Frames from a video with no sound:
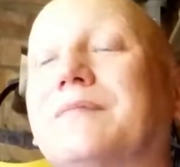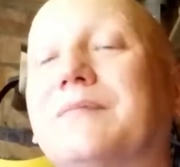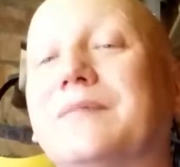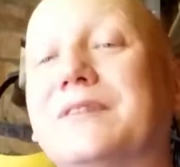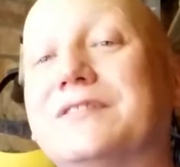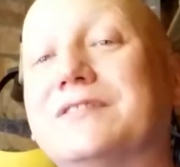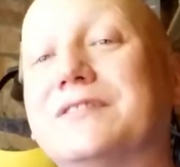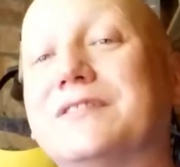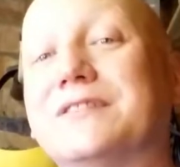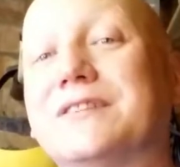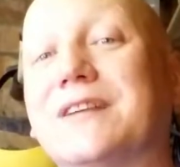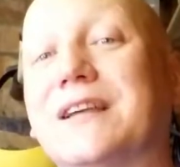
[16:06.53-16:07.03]

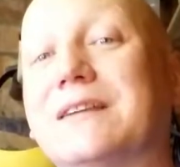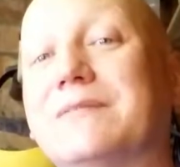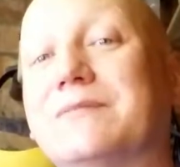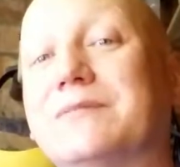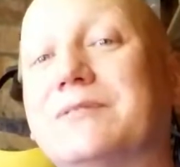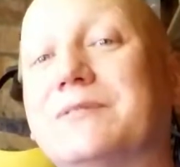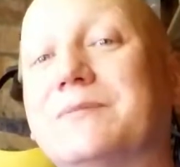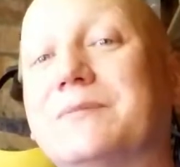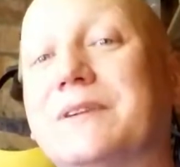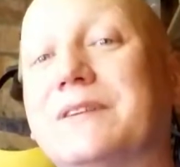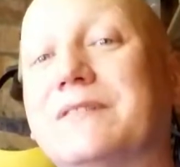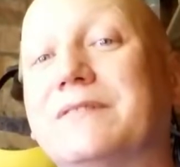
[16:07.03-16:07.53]
Mr.
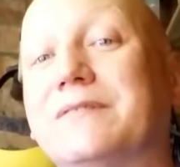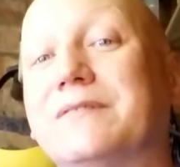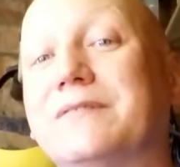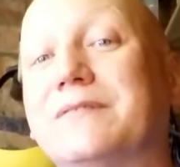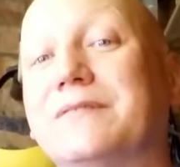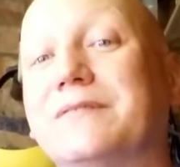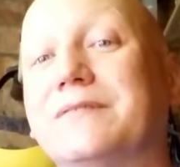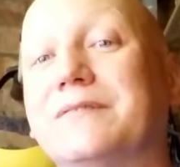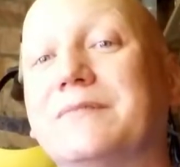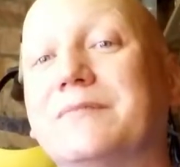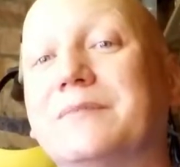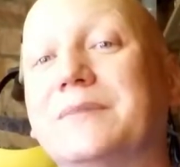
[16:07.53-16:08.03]
Saban-Smith,
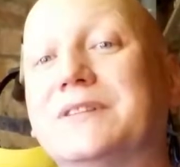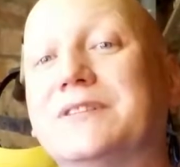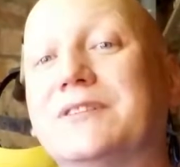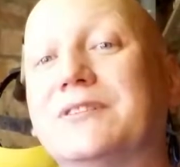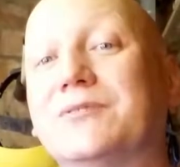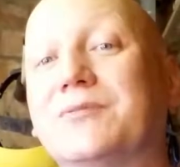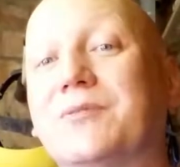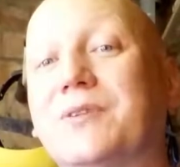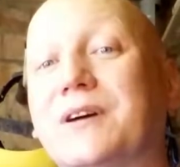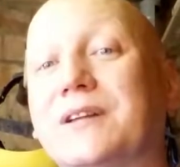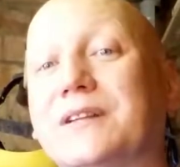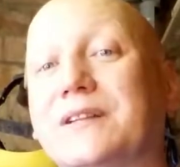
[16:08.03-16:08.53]
Mr.
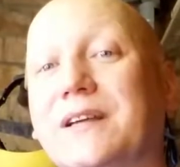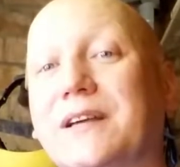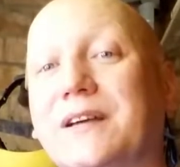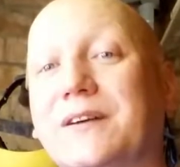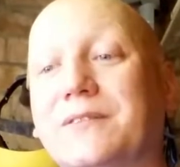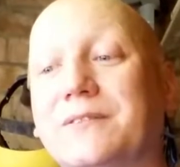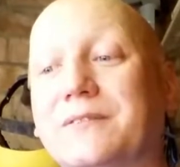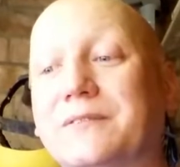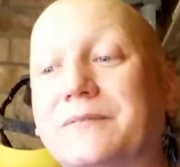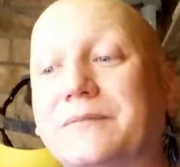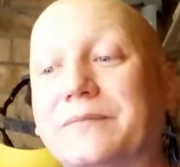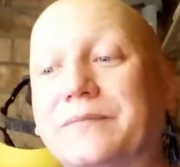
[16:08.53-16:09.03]

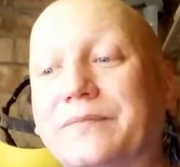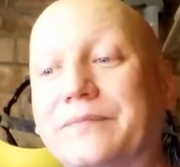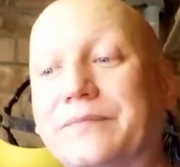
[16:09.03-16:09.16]
Twydale,